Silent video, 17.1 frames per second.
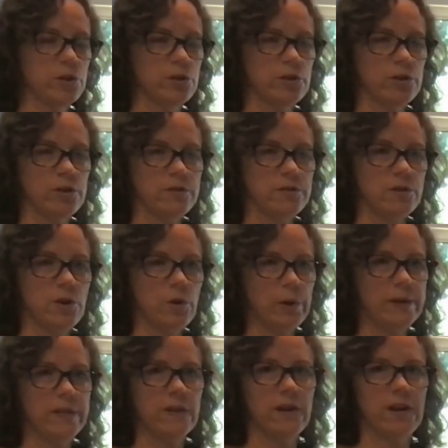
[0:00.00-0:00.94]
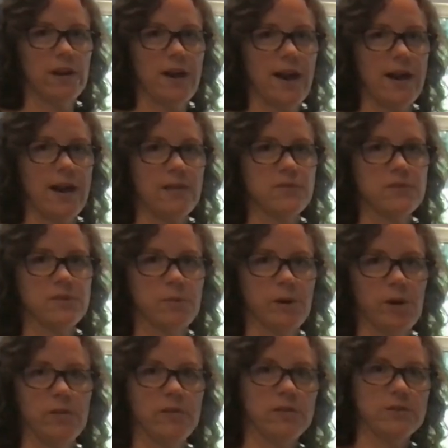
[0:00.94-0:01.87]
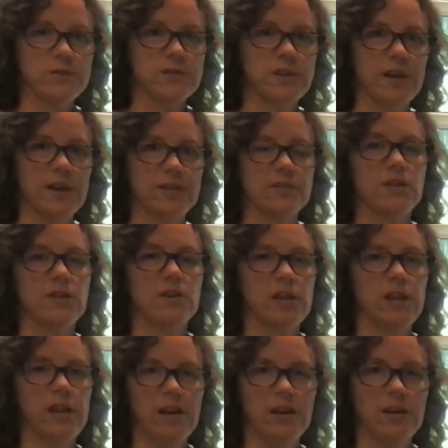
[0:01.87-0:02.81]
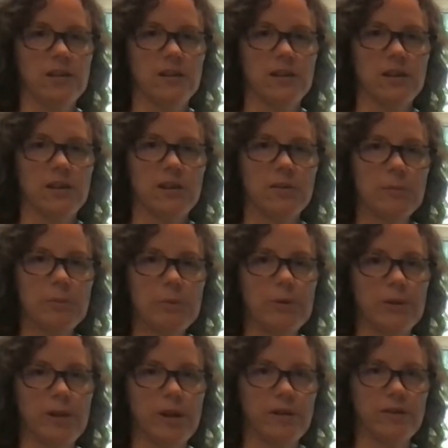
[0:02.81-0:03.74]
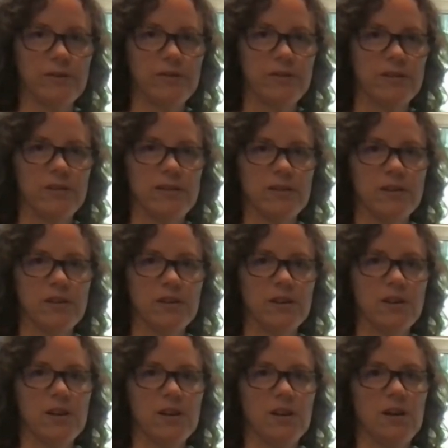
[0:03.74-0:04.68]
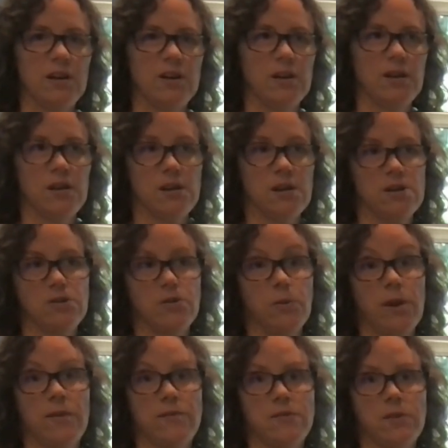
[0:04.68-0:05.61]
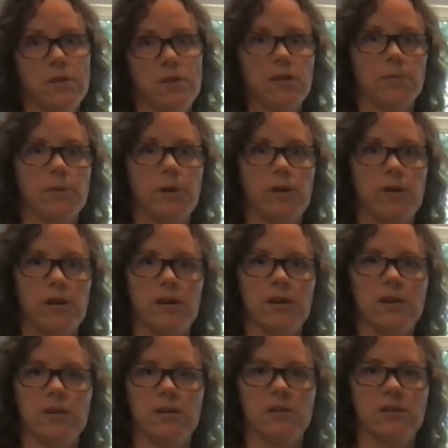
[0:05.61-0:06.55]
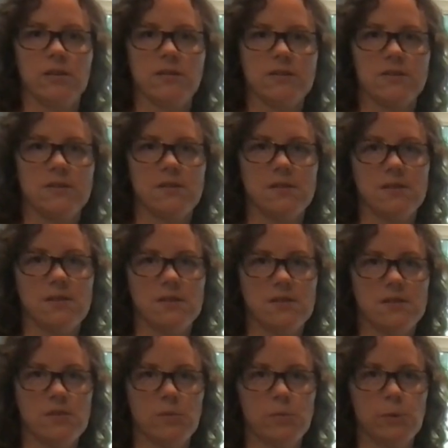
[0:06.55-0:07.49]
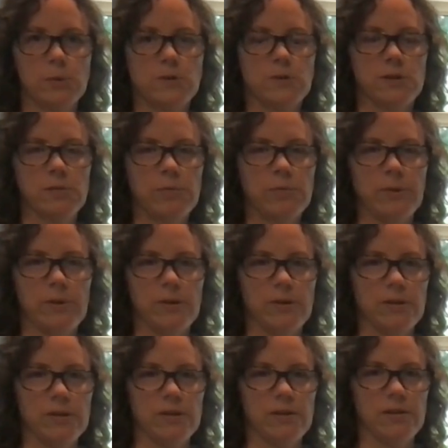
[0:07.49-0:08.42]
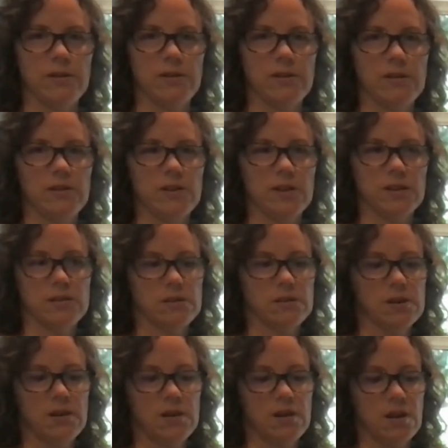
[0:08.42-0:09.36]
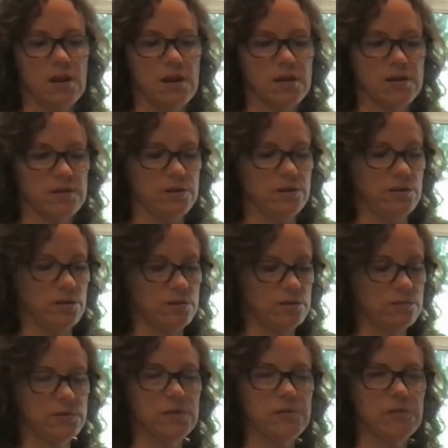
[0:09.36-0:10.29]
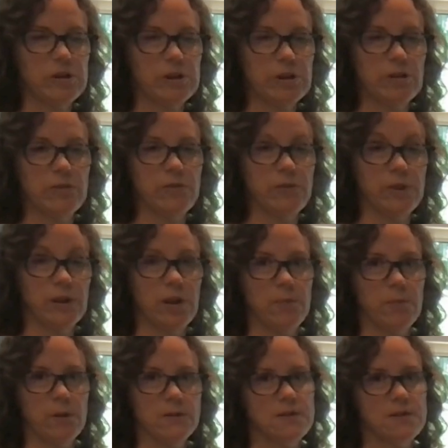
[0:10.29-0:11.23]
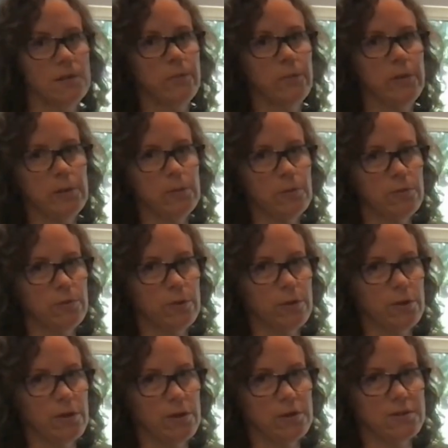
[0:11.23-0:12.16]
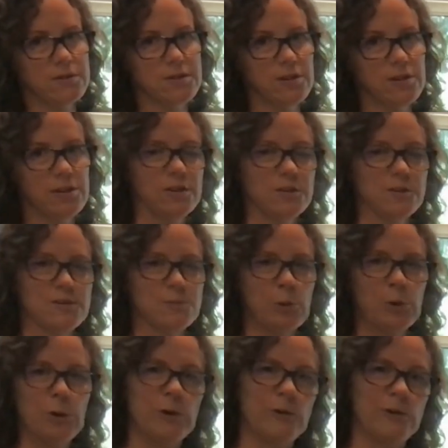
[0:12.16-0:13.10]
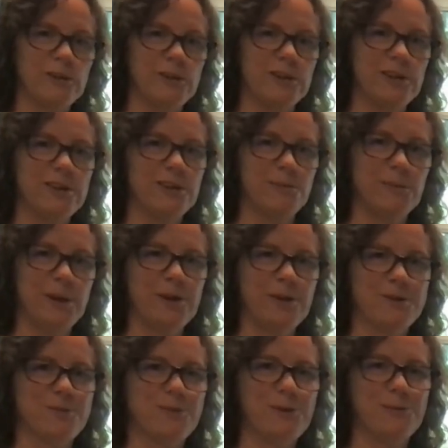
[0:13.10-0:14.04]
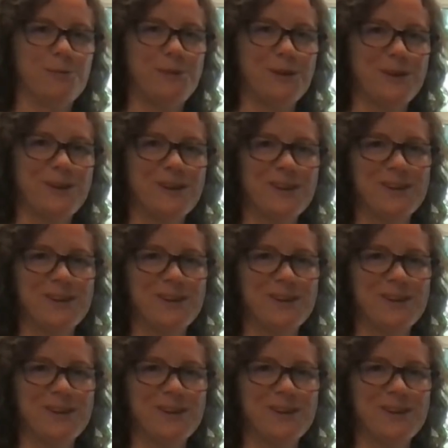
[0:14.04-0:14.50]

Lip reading: good knowing that I have some healthy snacks on hand that I can pull out and I don't have to think about it, and it's super simple and like if they're gonna fill up on something before dinner and spoil their dinner, it might as well be